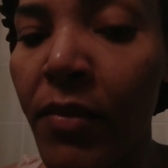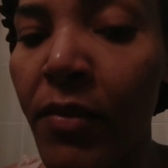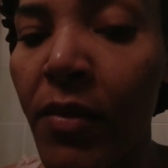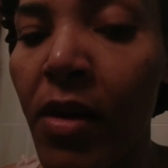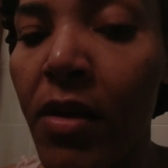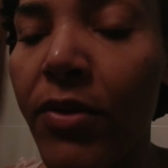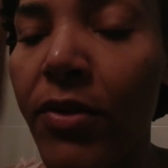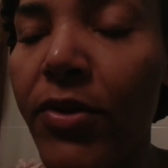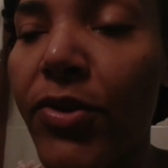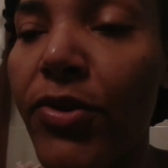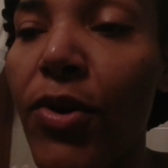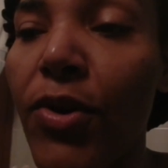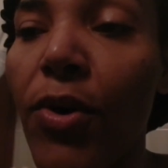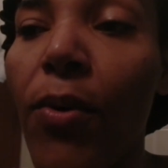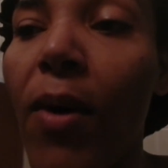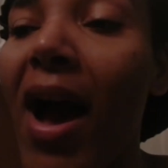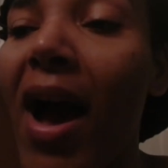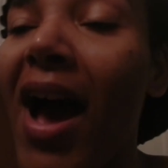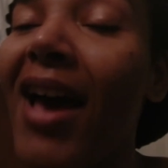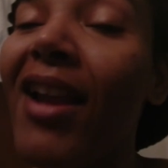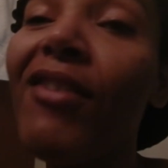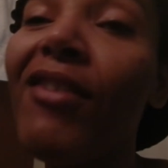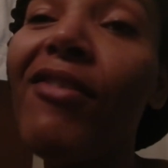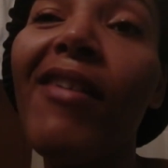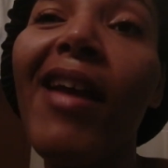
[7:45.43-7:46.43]
So
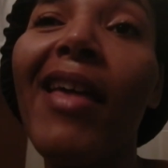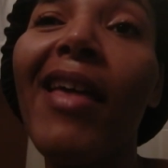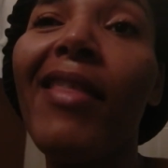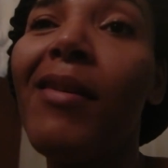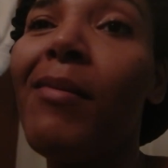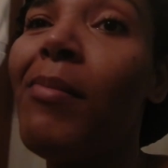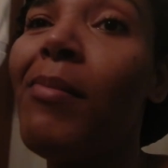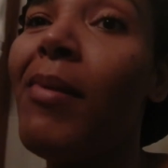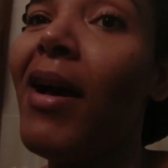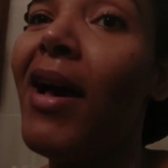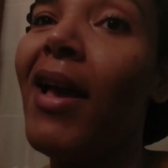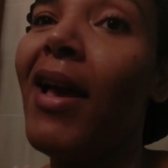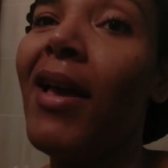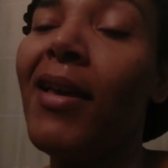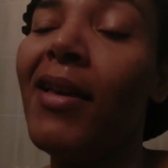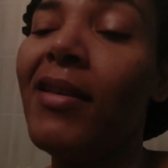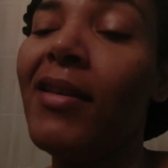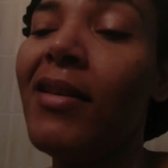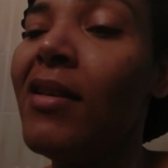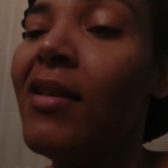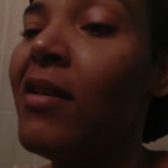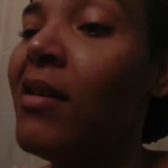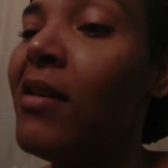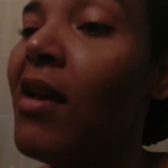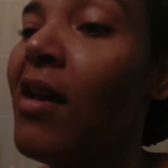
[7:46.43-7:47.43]
I'd rather buy
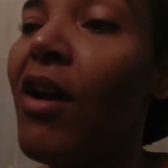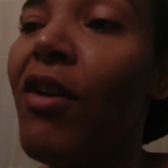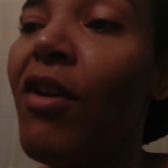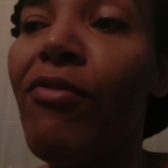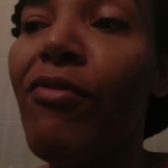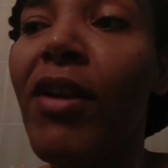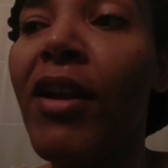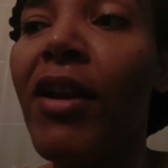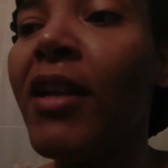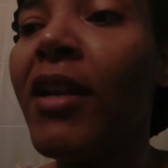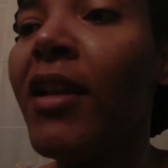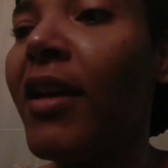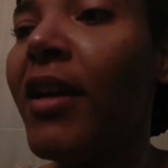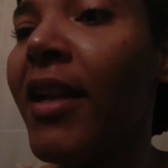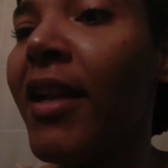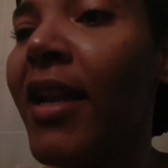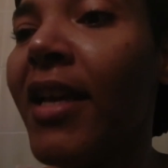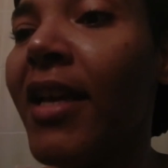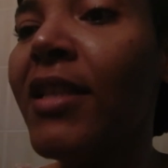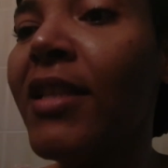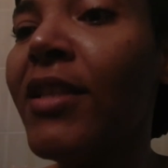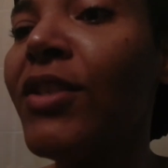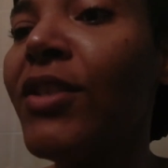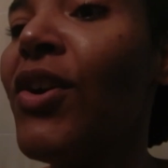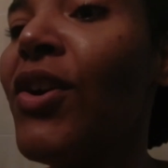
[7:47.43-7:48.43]
a regular
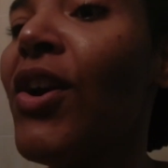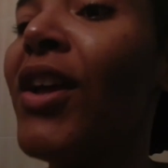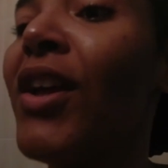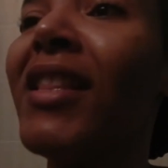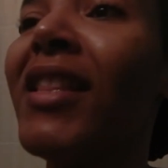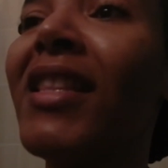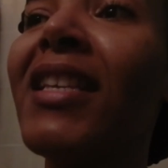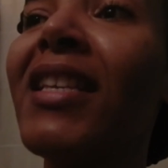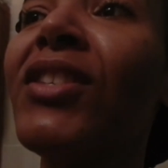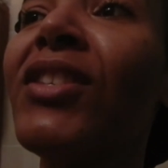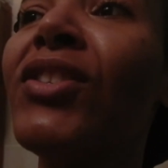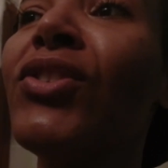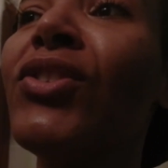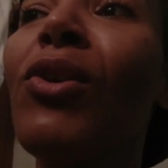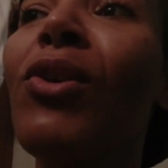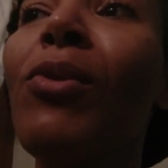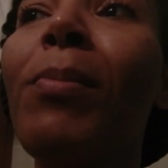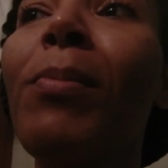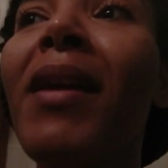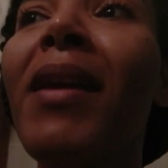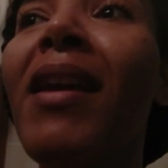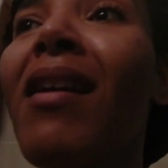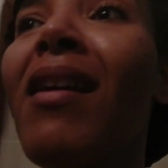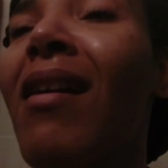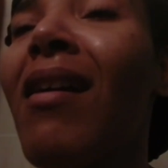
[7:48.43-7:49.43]
cleanser. And this
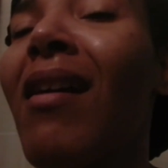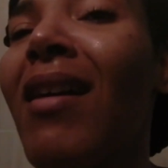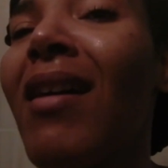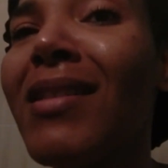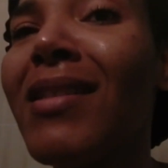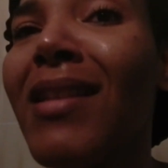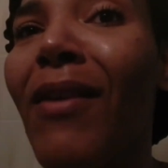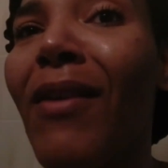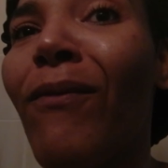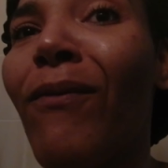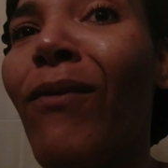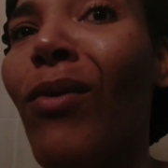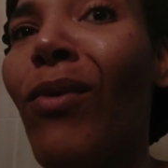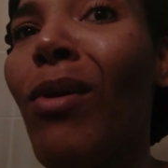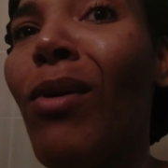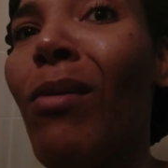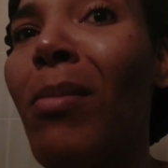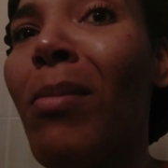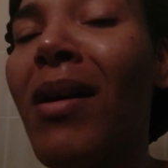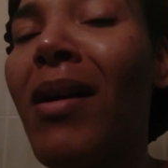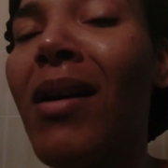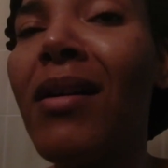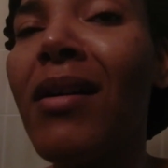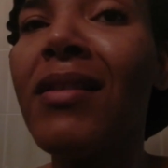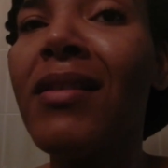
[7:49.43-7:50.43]
soap here costs like
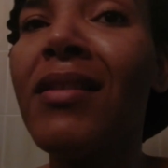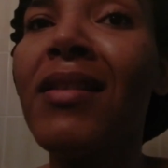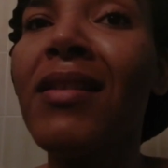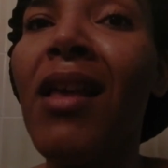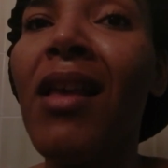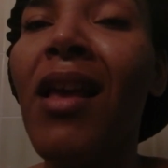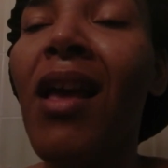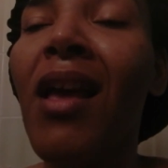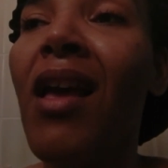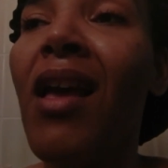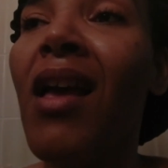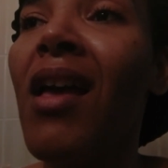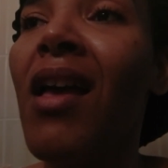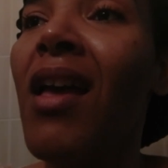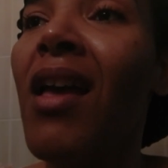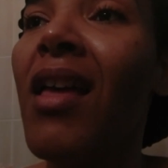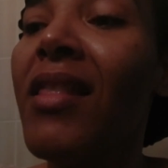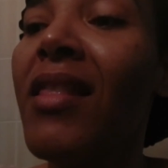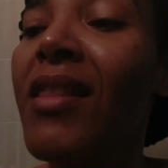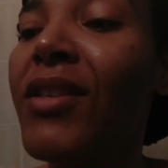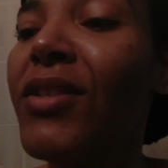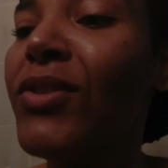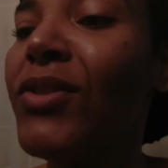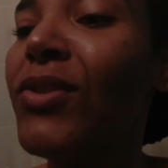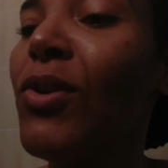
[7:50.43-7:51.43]
$4.
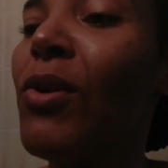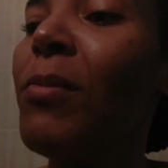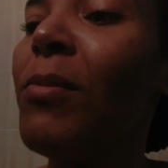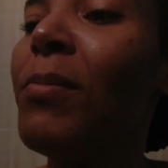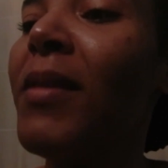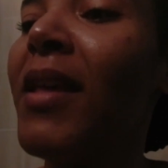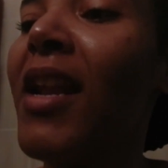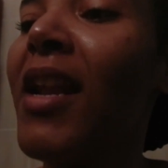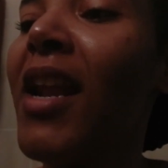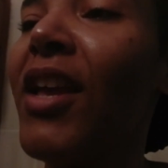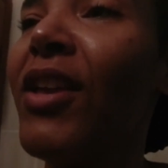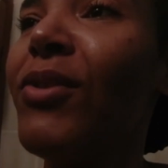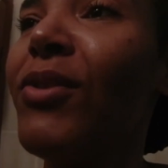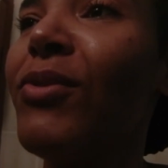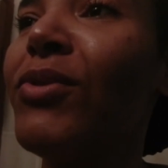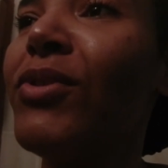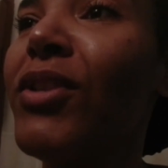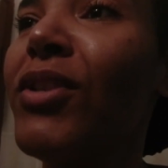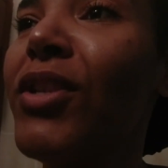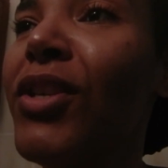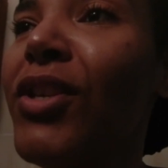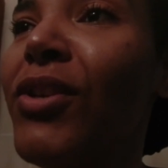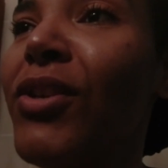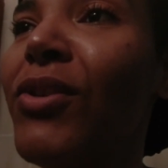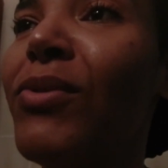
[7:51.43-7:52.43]
This soap that I
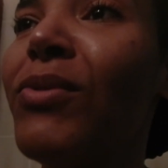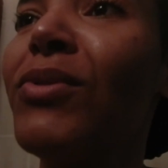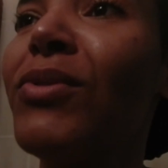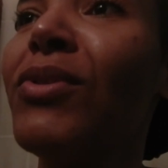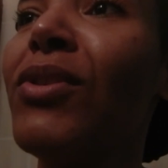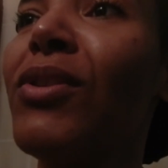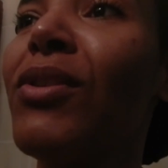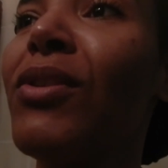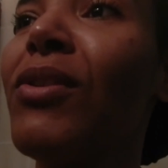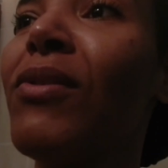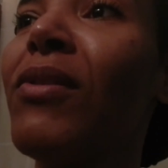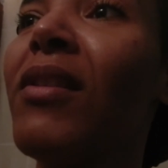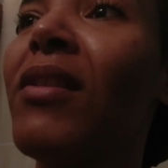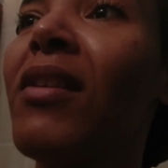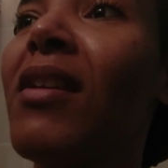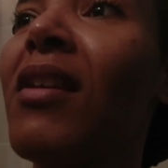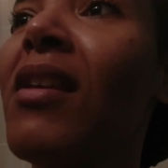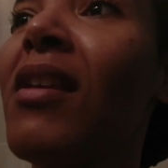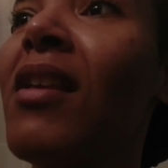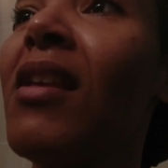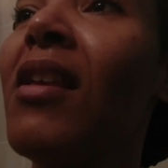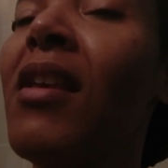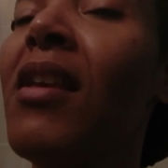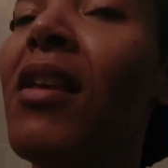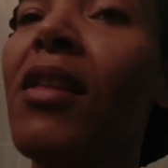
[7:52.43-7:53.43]
usually use, you know,
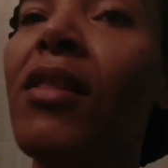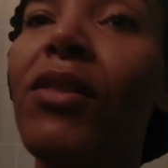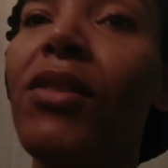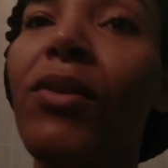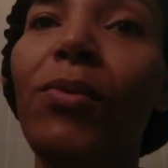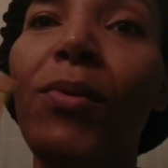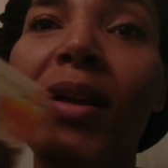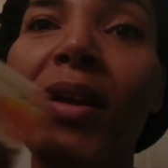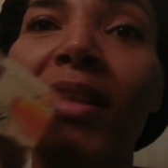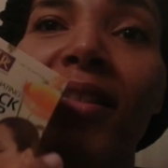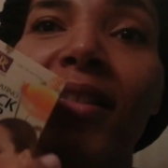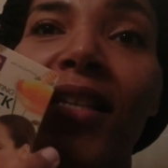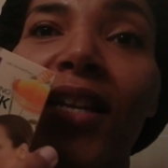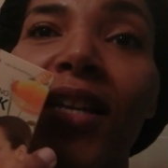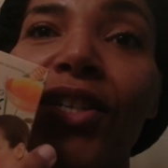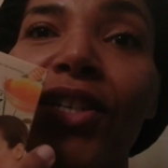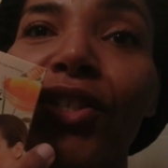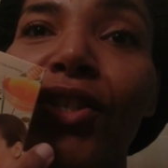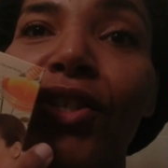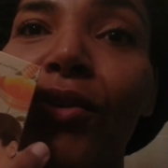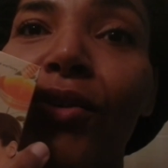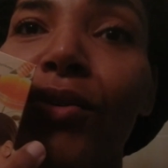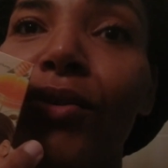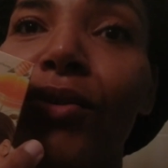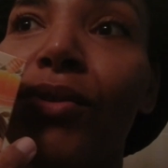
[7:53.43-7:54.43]
the ones that I
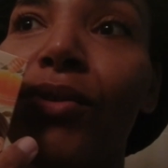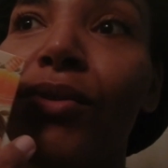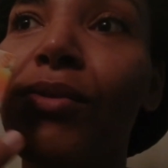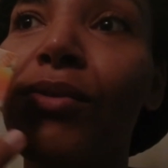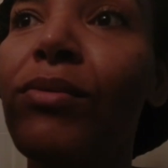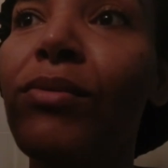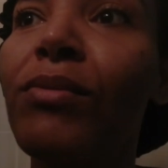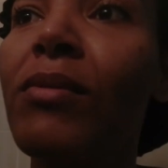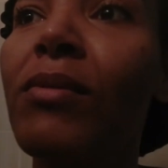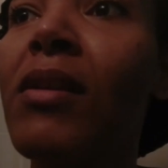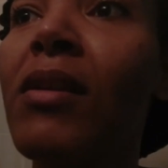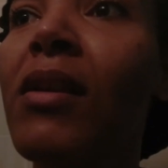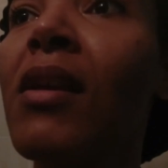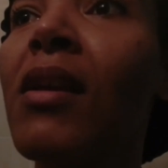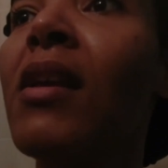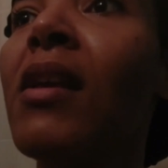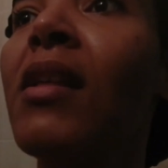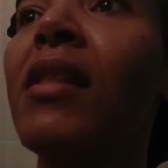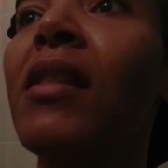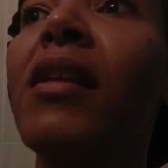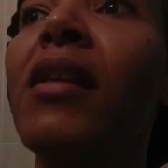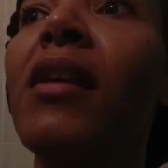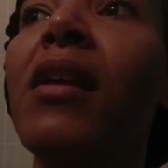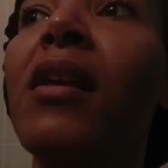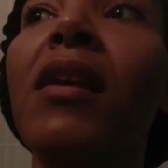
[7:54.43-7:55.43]
showed you,
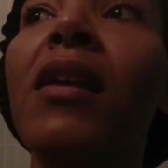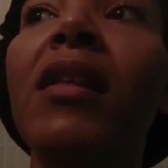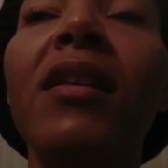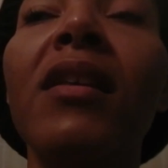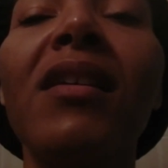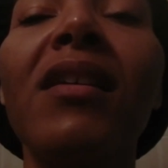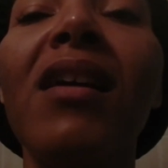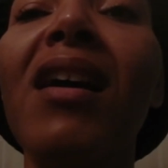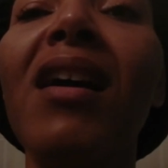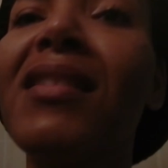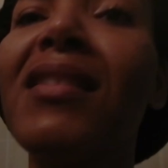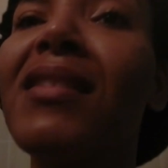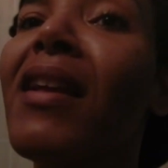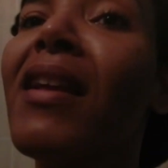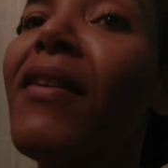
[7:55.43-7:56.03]
costs like